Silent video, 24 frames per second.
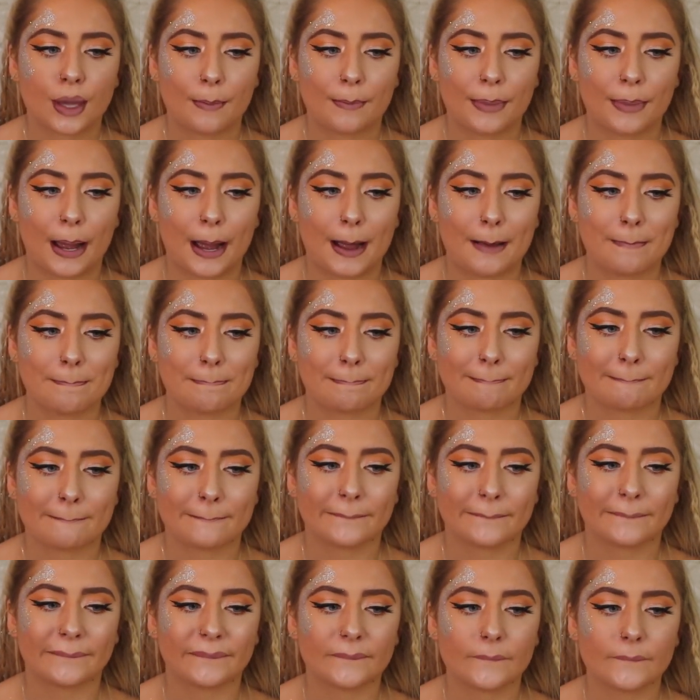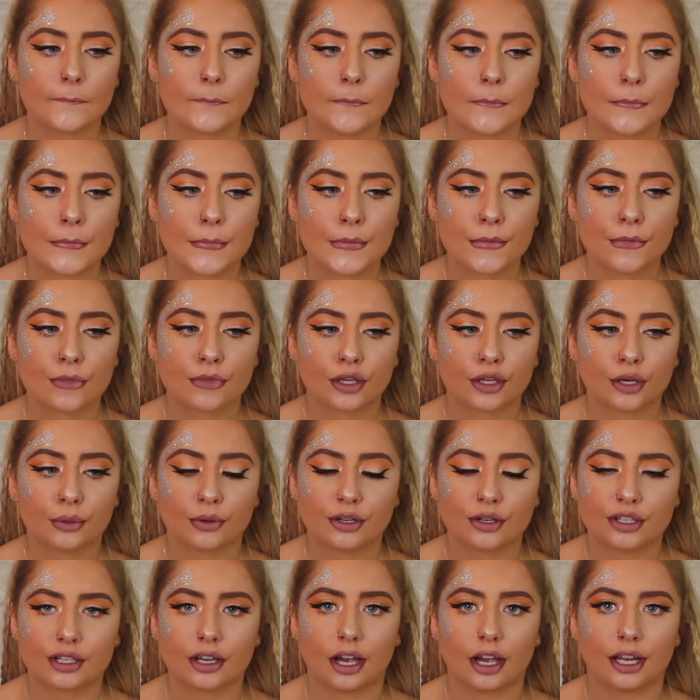But
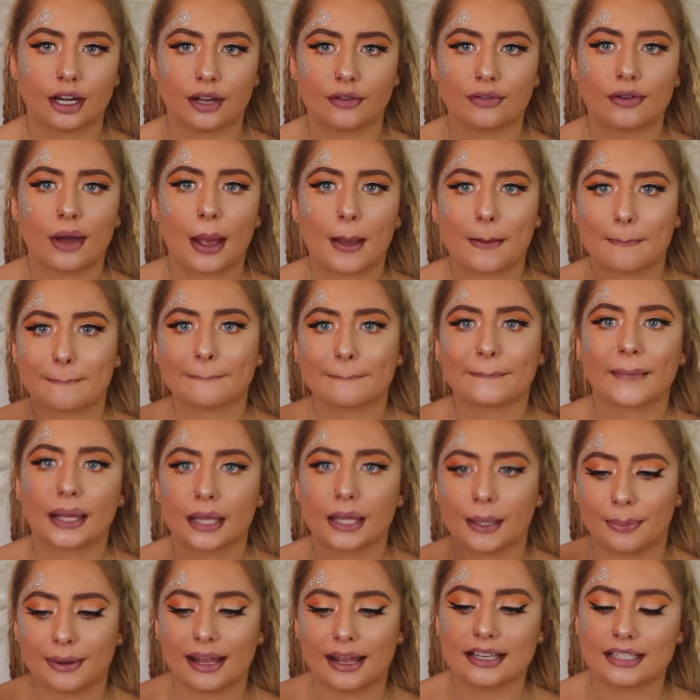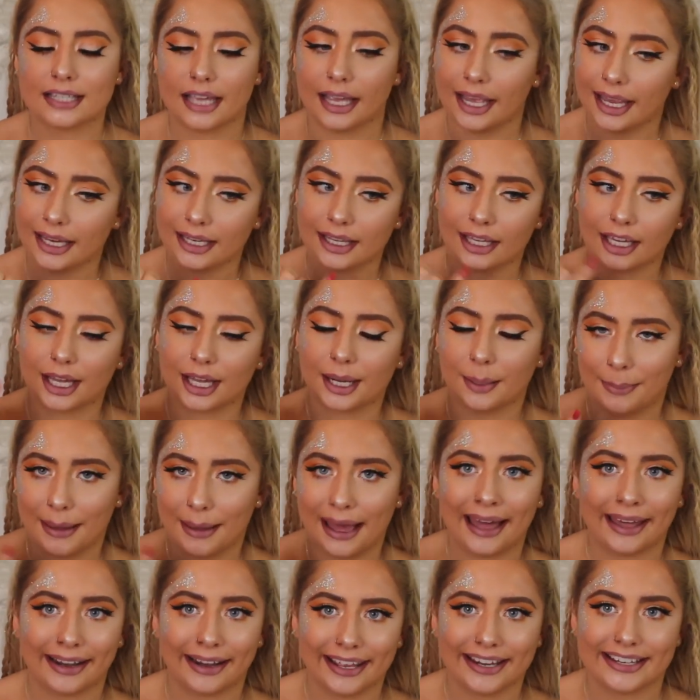once you kind of, you blend it in, you kind of
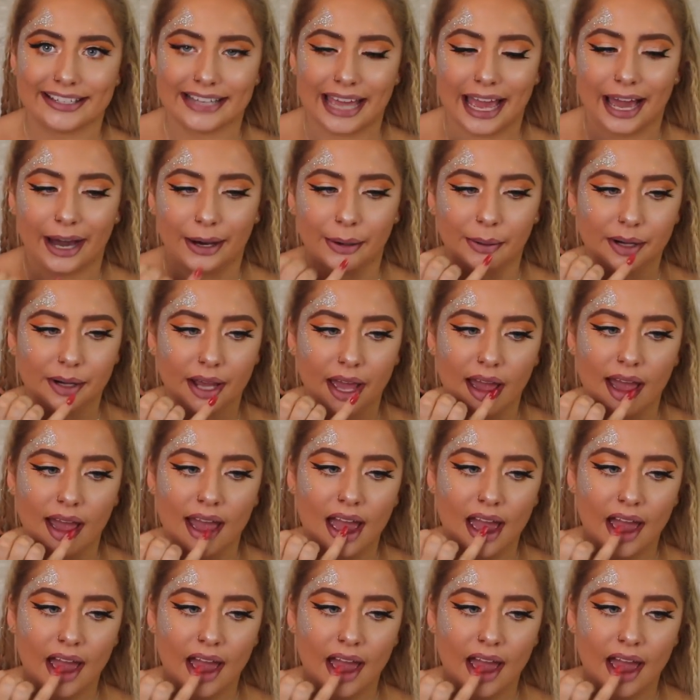pat it down.